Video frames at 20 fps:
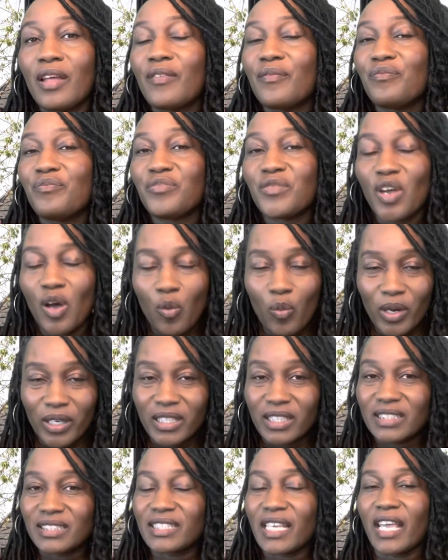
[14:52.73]
No one
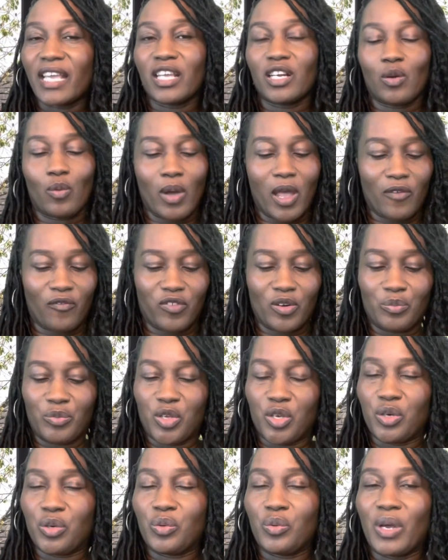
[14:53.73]
can take it away from
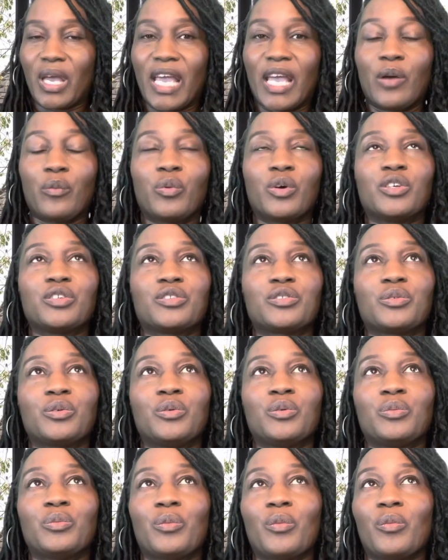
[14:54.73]
you. It will
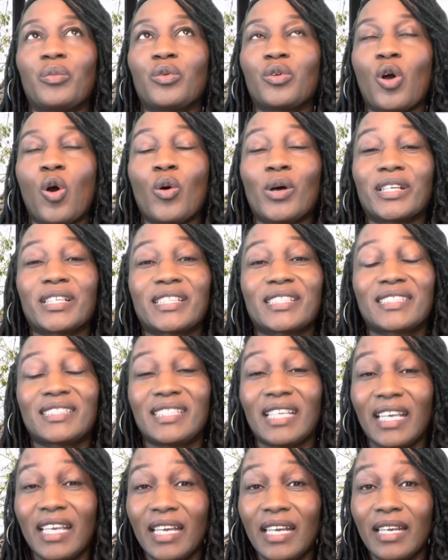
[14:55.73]
go
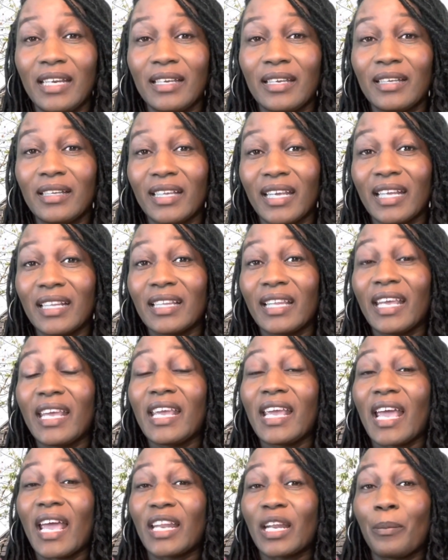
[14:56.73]

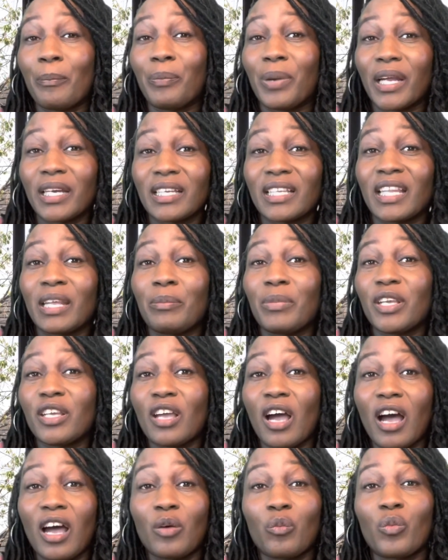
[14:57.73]
exceedingly and abundantly
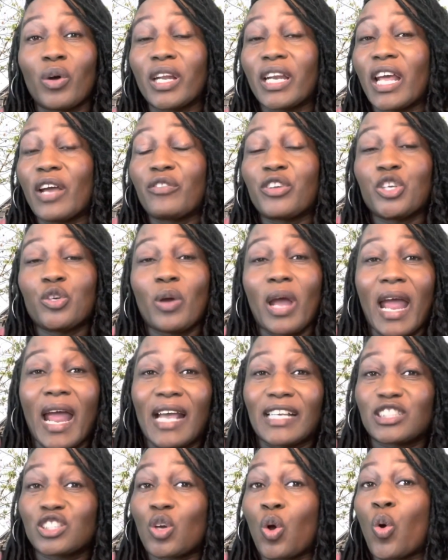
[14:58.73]
beyond whatever you
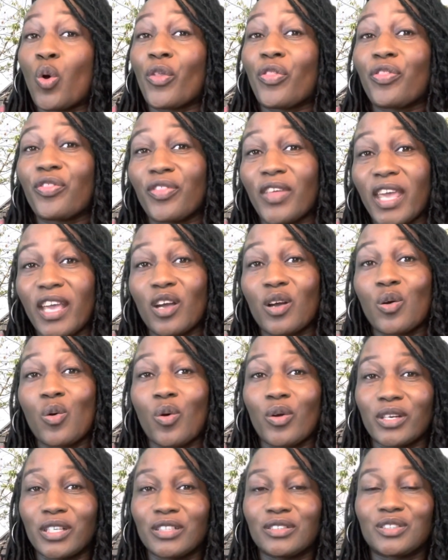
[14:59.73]
ask or think
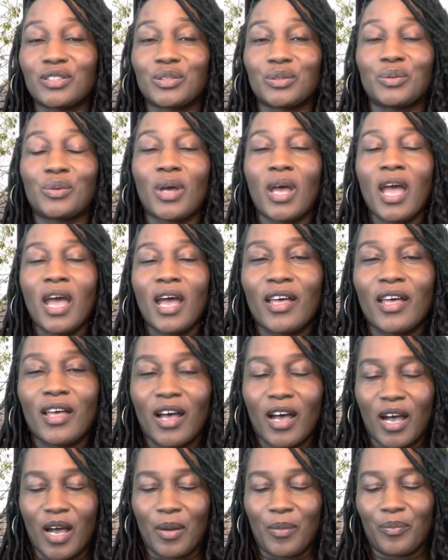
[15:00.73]
according to
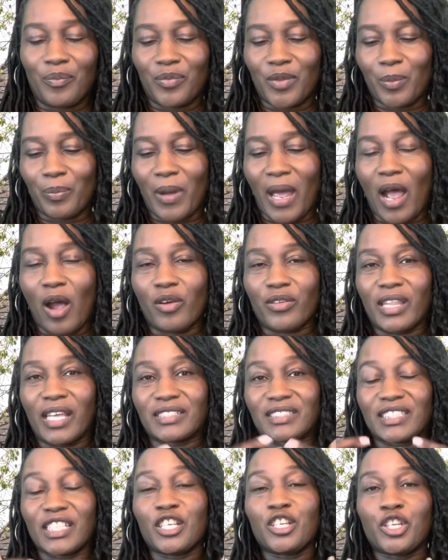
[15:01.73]
um, the power
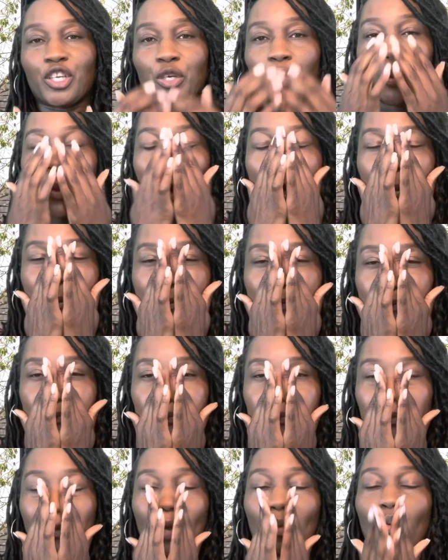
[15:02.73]
that's in you,
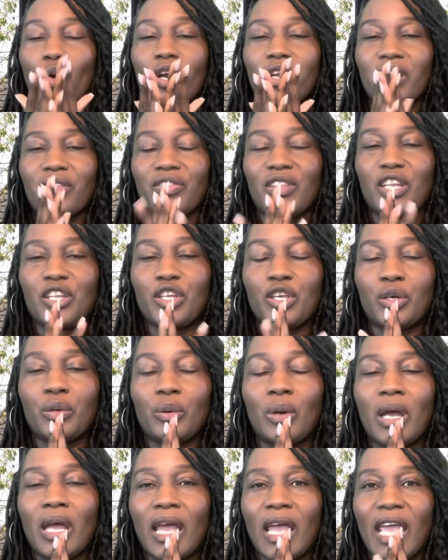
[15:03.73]
that worketh in you.
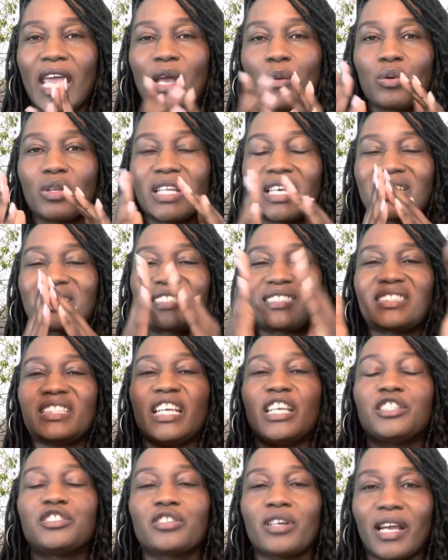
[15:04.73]
It will
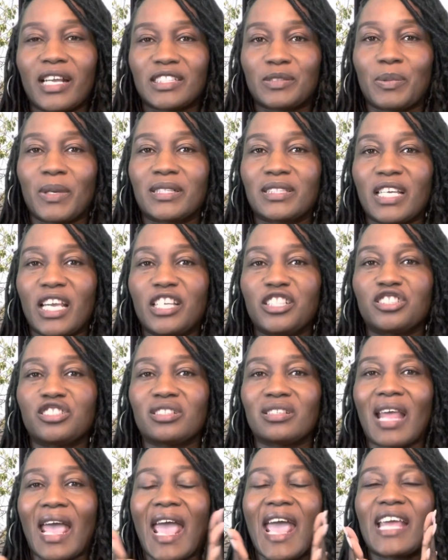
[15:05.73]
exceed your
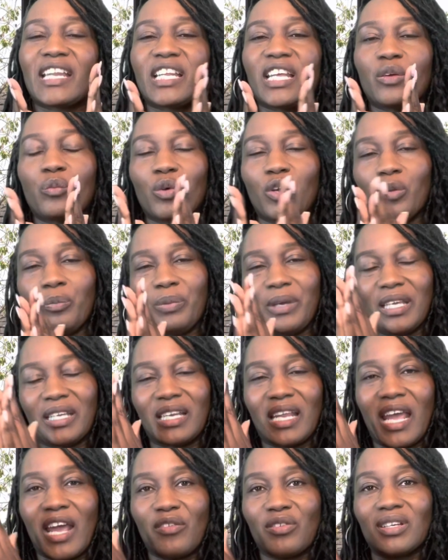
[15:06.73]
expectation, and it will be an
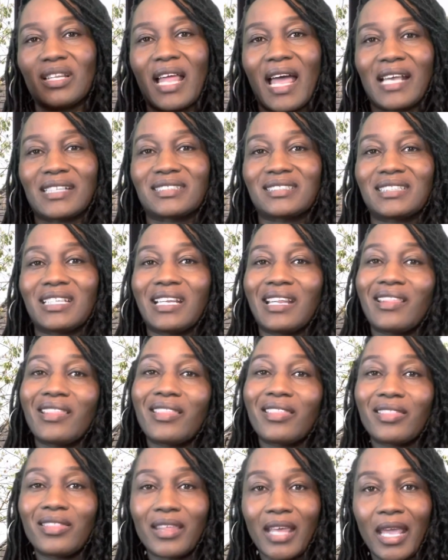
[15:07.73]
everlasting
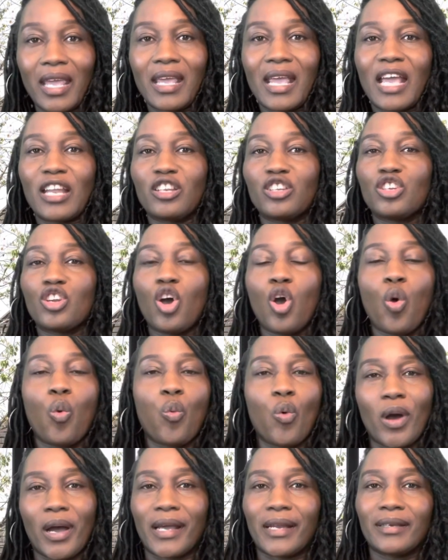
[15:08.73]
thing, and no
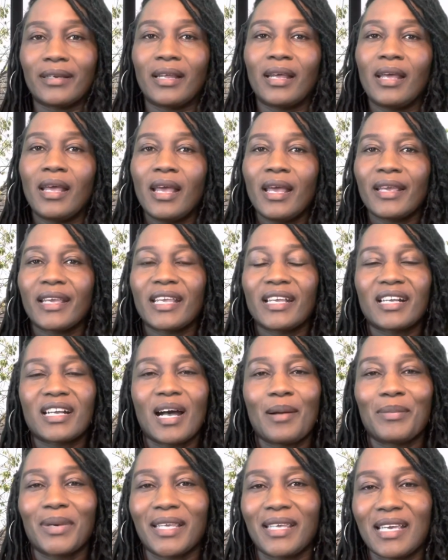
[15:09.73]
one can
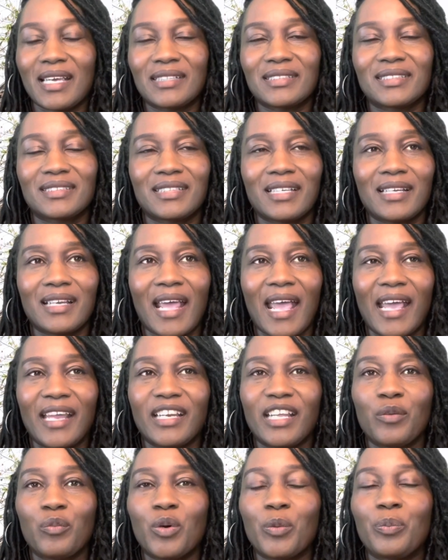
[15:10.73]
come against it. And
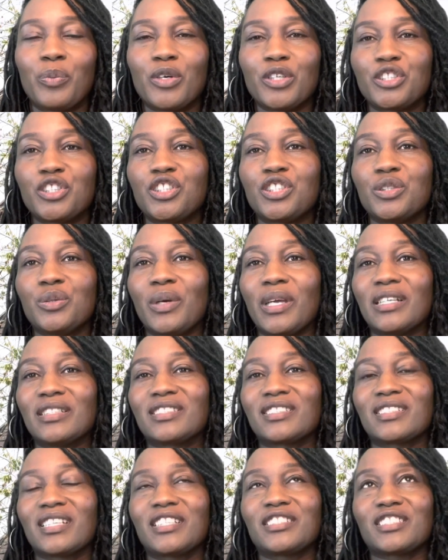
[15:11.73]
it will put you in
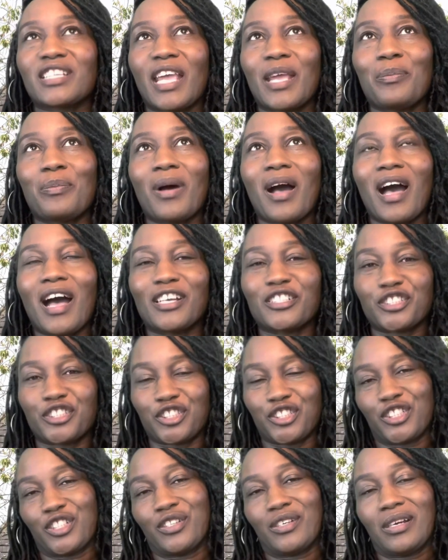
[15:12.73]
such a
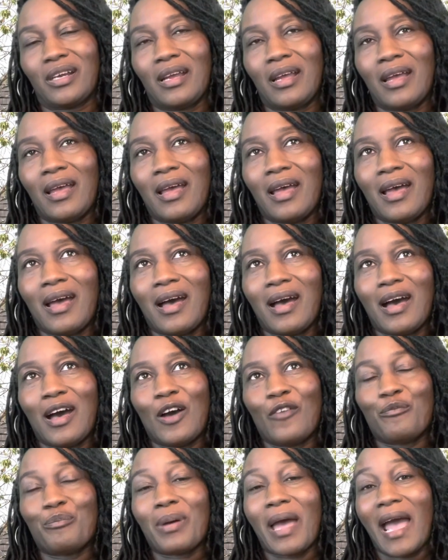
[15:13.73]
posture
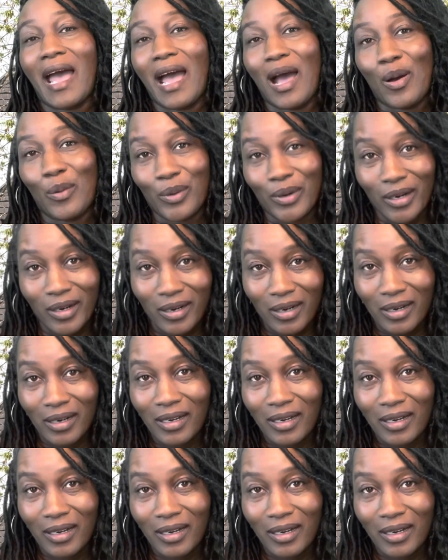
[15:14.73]
of power